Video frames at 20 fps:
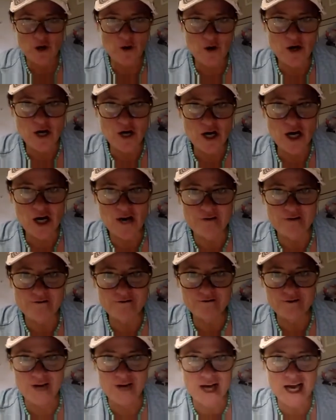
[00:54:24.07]
know,
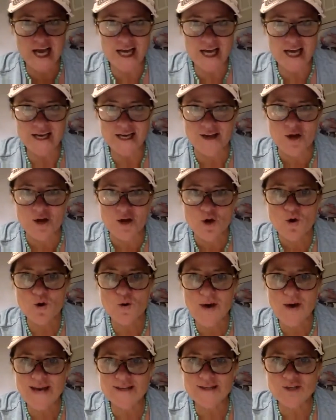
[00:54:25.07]
fine.
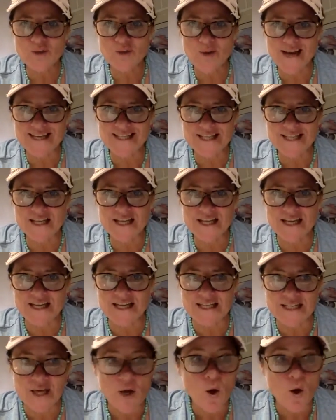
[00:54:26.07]
Who has the rights to
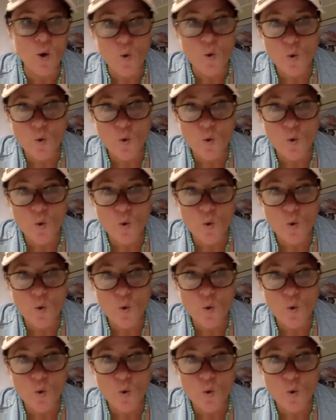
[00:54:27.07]
this?